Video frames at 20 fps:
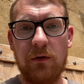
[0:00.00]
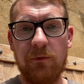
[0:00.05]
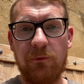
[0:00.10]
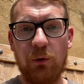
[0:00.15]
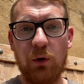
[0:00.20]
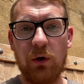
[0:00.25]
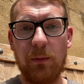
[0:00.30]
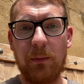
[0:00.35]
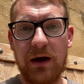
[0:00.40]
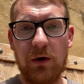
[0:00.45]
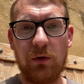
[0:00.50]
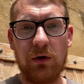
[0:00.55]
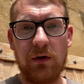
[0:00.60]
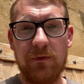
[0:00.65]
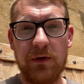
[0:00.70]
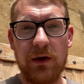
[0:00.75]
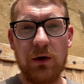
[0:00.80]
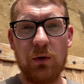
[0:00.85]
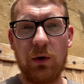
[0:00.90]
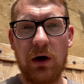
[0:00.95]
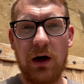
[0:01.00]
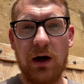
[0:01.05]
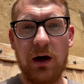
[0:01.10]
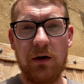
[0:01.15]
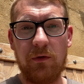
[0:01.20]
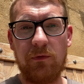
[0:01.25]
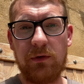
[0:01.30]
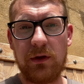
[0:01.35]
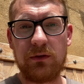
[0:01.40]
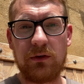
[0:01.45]
for my review
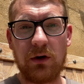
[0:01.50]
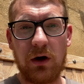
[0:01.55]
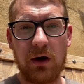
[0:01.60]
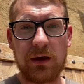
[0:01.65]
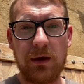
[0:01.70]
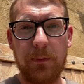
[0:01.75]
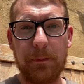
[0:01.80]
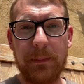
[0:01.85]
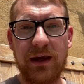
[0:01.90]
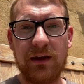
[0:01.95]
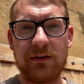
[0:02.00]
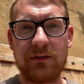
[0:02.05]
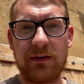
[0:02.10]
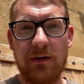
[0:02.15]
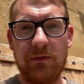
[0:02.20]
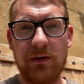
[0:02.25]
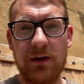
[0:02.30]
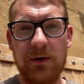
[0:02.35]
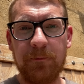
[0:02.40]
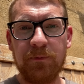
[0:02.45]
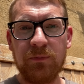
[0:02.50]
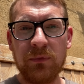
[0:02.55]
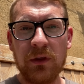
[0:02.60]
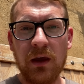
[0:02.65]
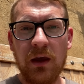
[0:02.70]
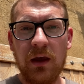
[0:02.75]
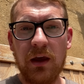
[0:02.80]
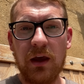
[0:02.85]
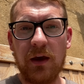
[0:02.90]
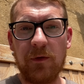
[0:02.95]
of Docking Bay
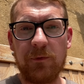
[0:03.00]
7.